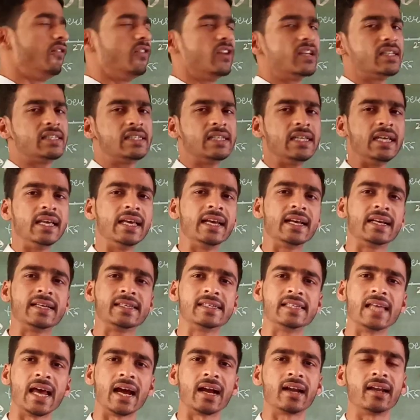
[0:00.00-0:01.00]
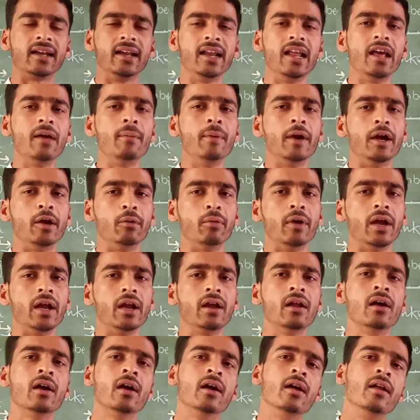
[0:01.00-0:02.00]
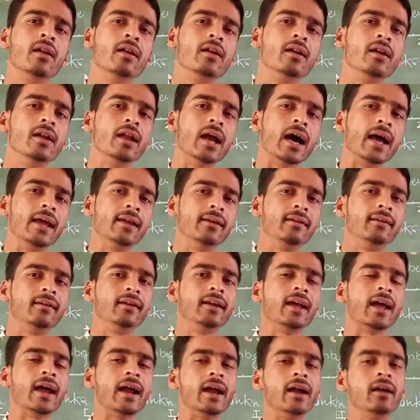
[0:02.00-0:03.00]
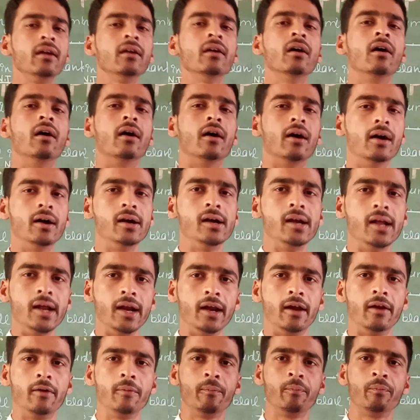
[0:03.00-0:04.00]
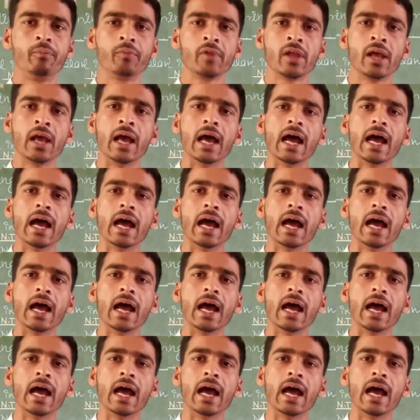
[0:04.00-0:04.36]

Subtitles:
is exactly between 90 and 100.